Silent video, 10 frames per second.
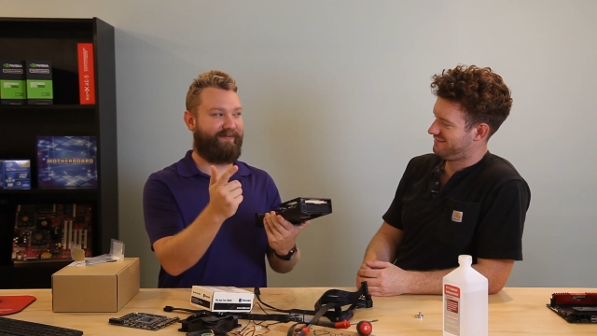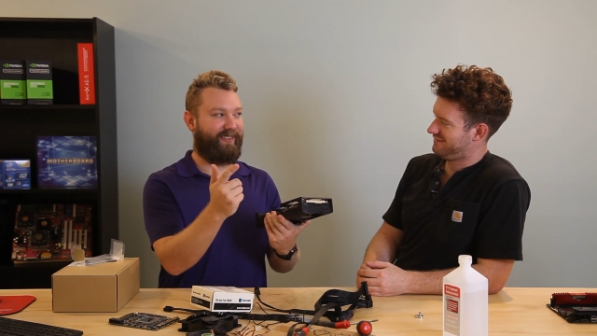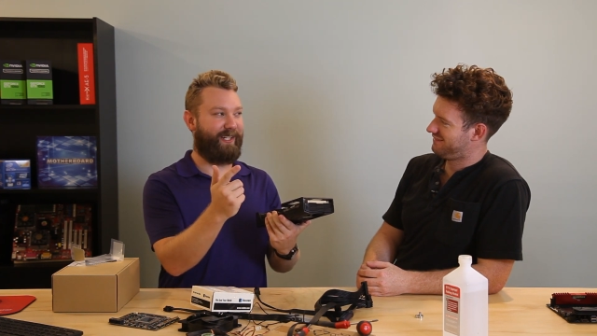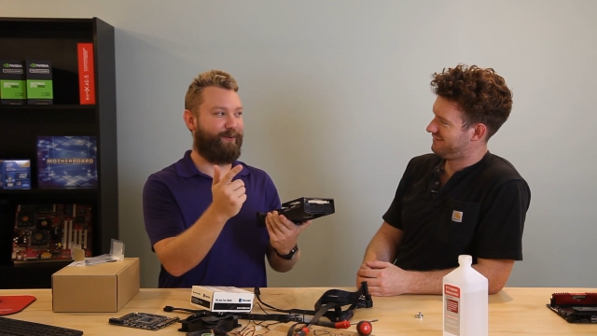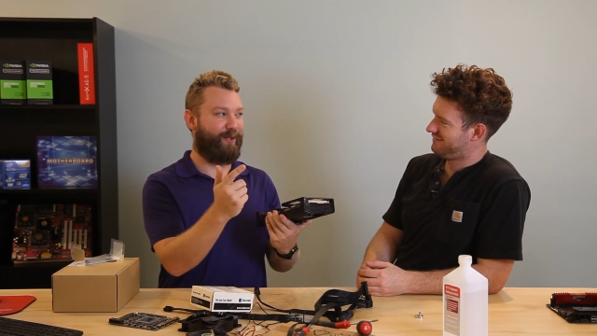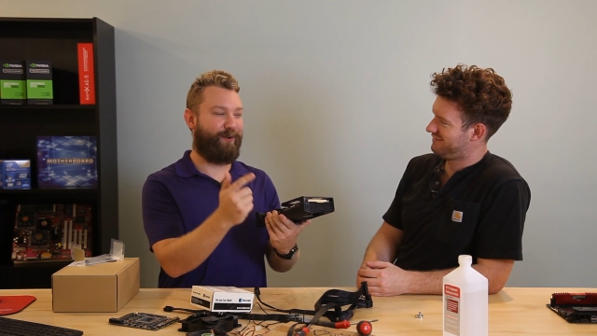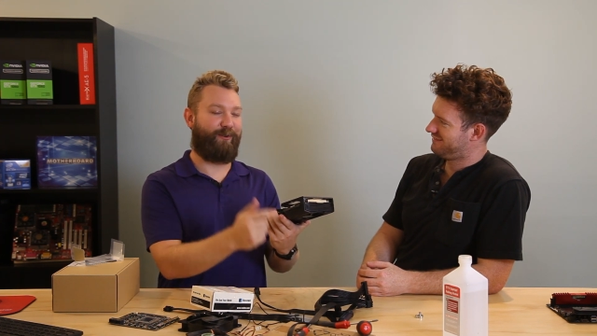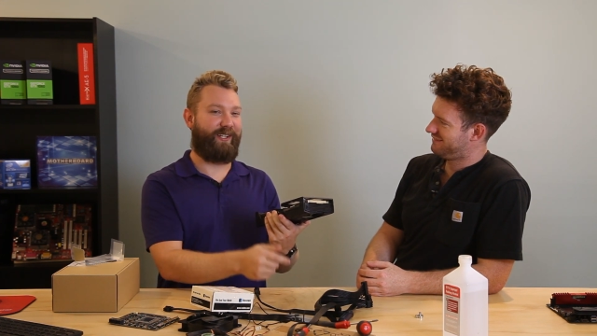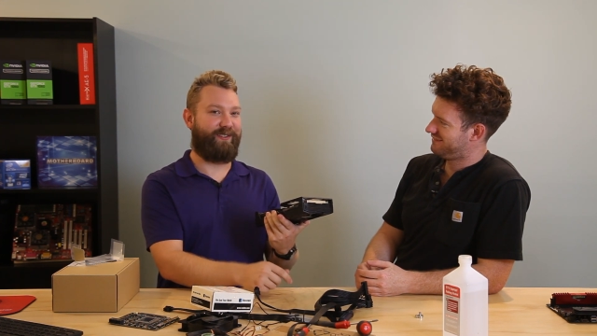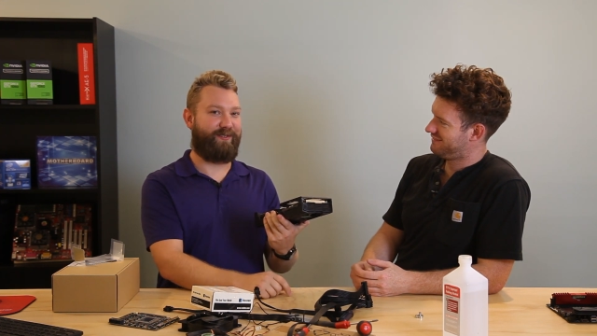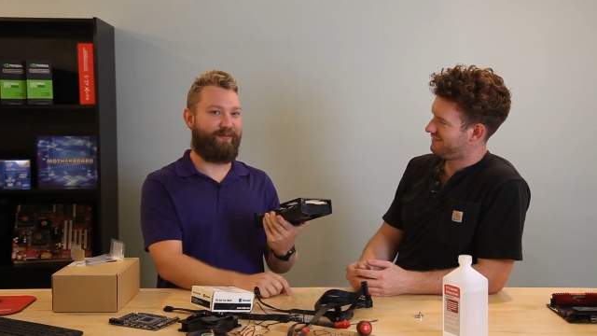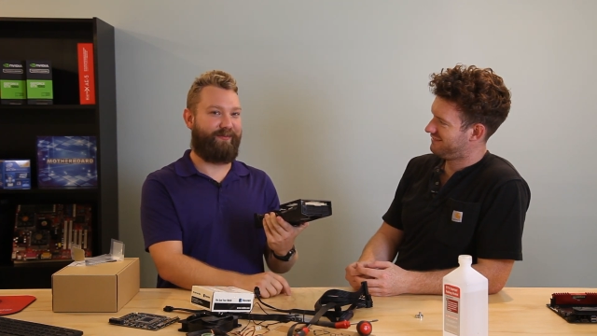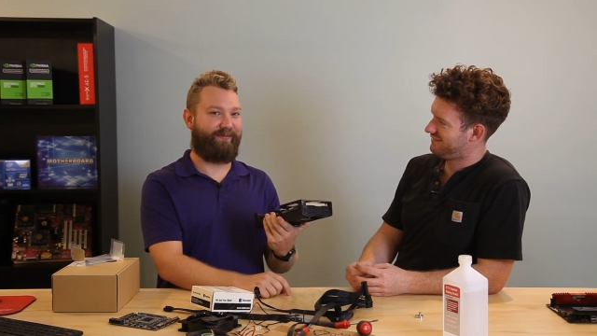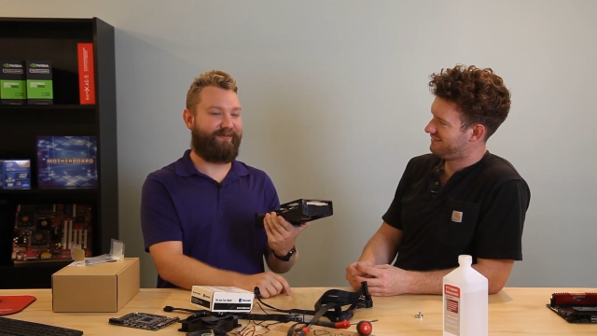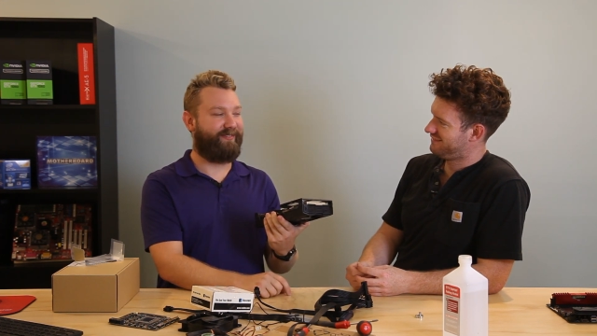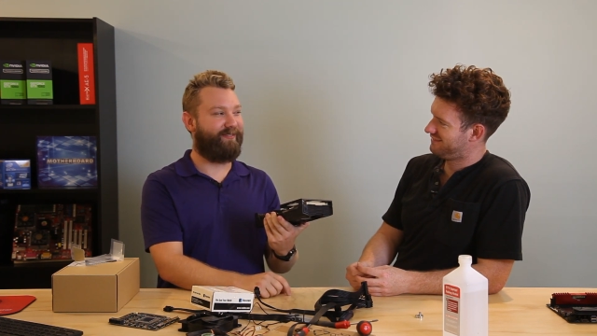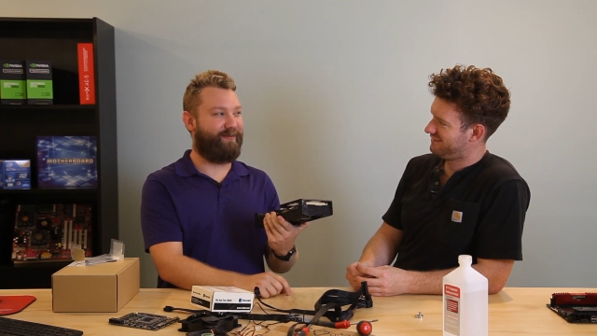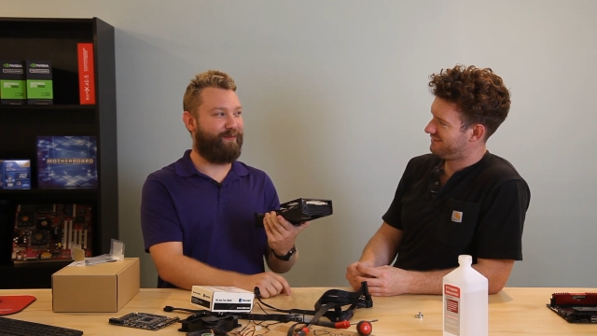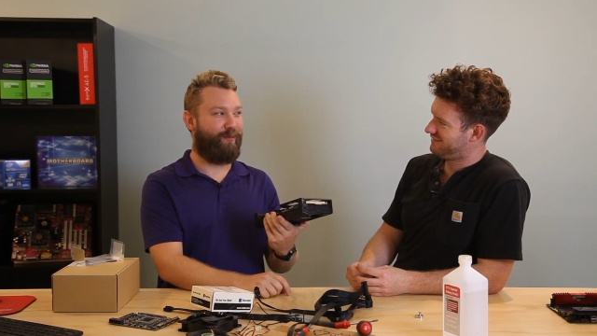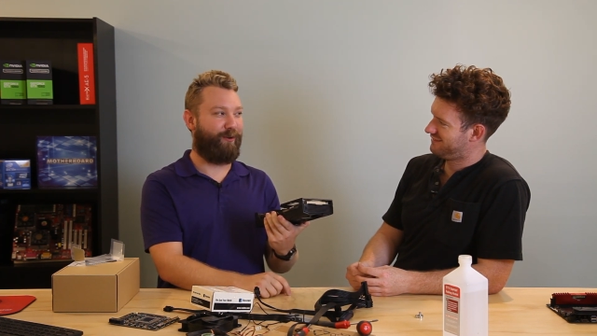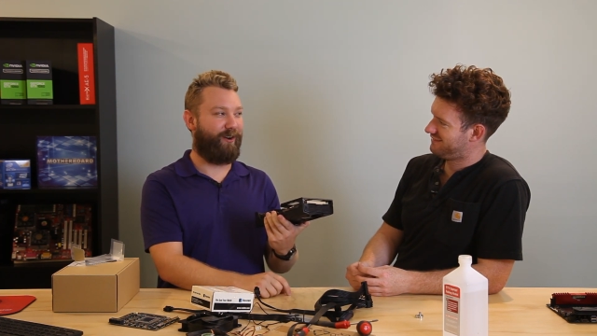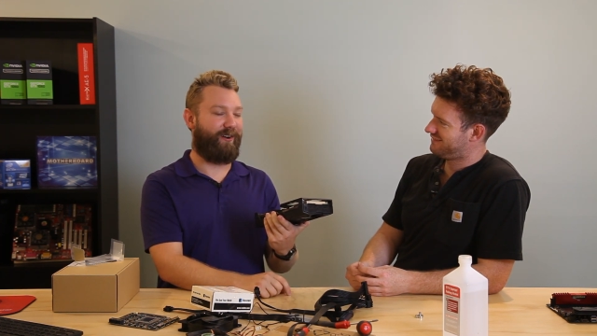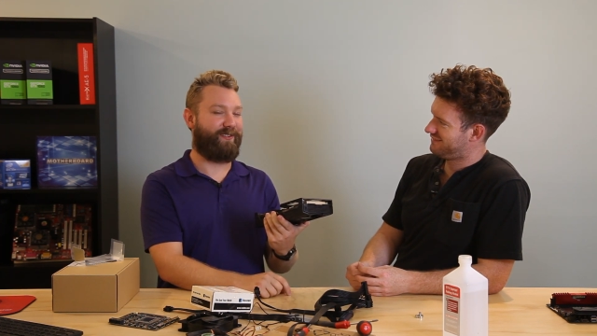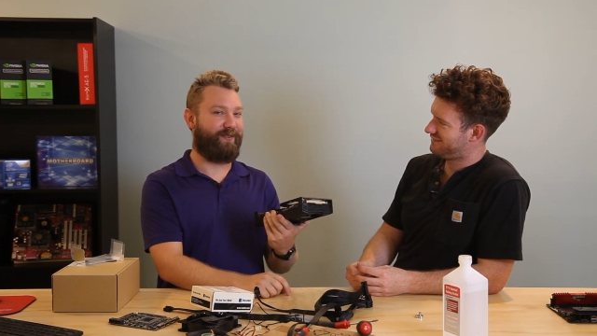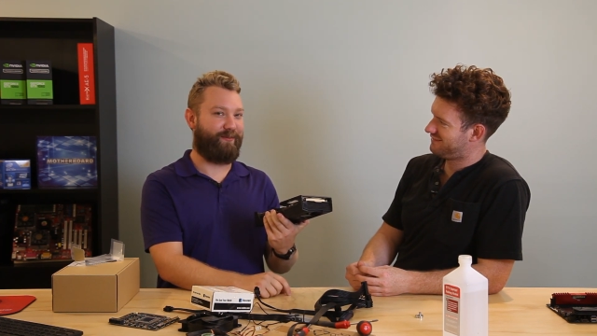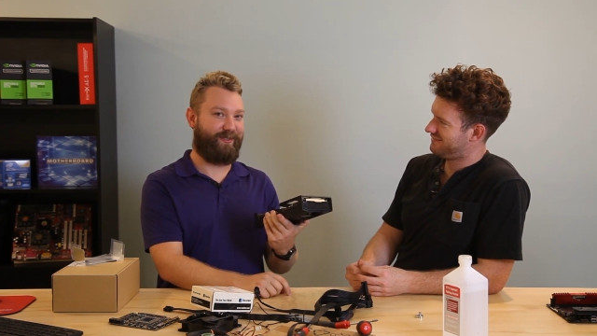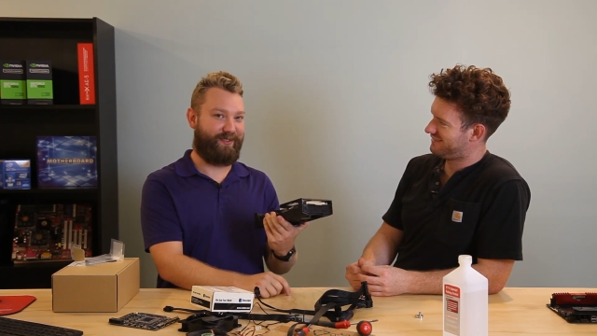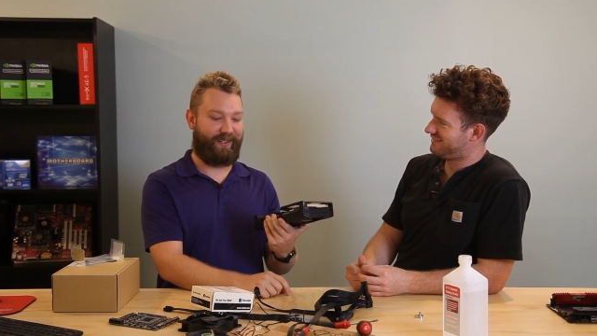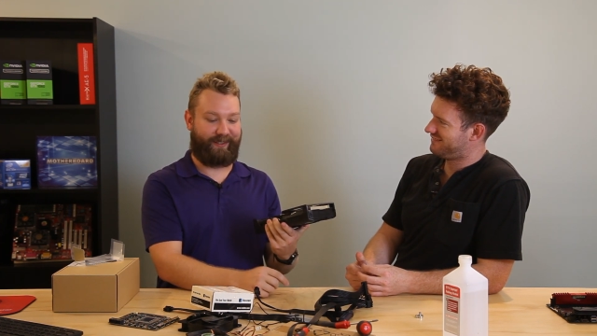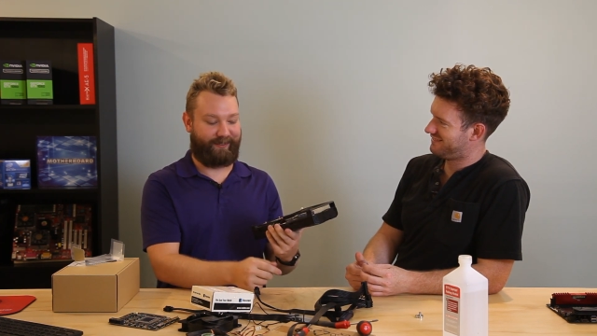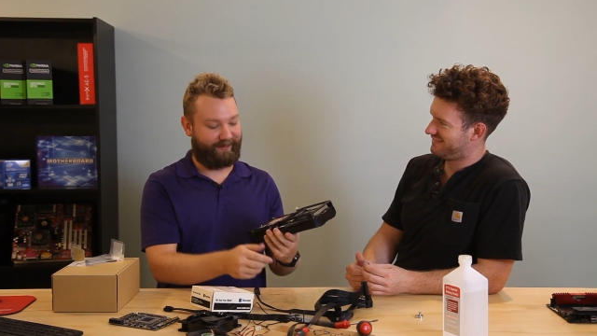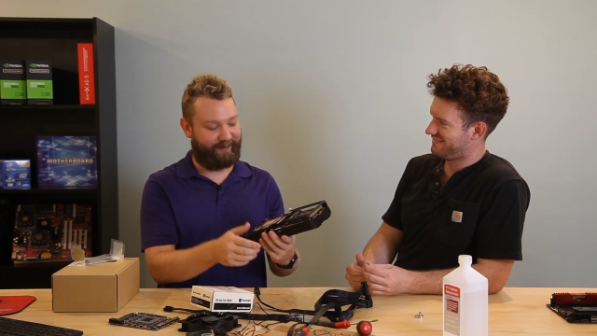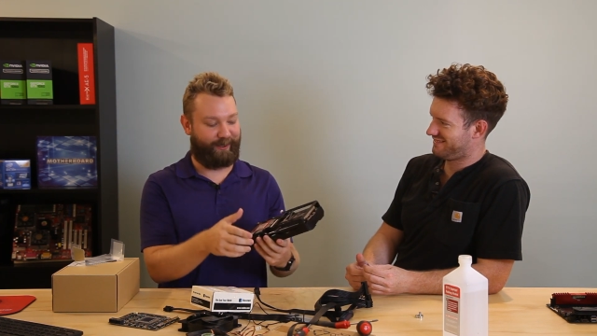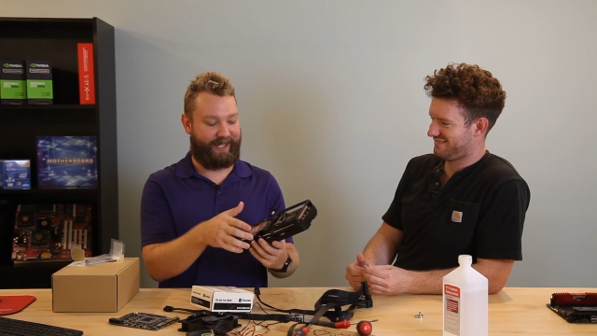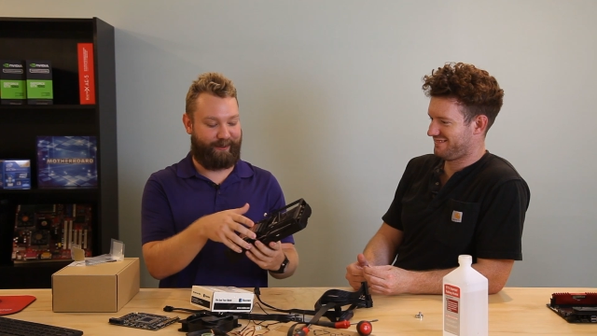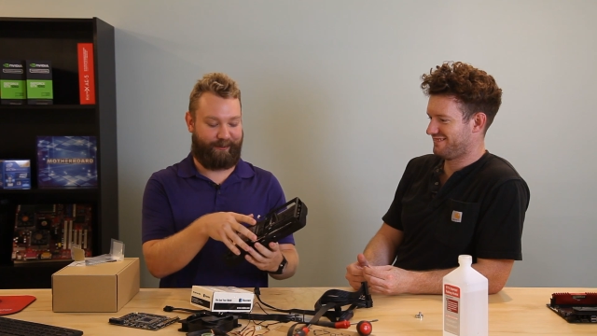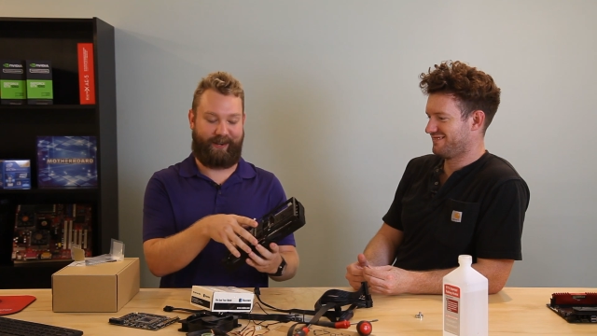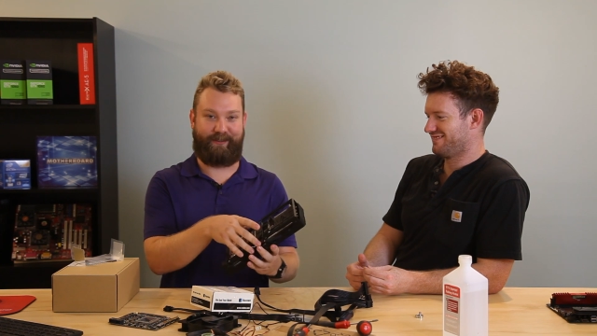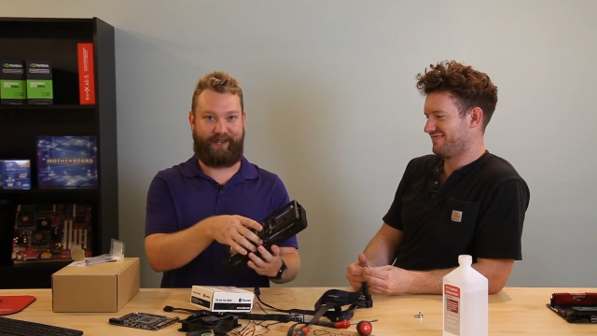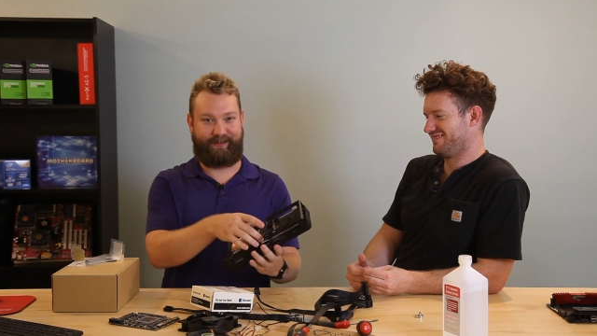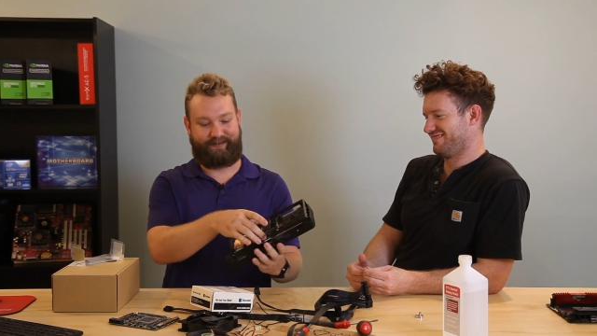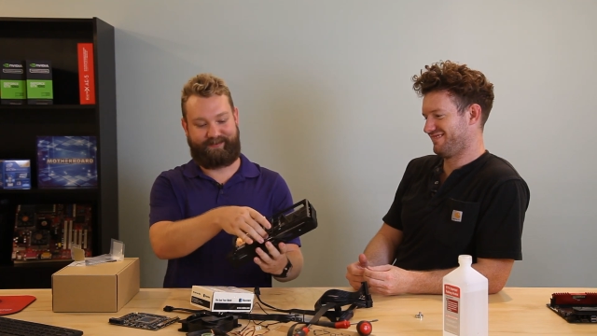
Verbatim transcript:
Speaker 1: liquid cooling is more awesome, so we're getting rid of it.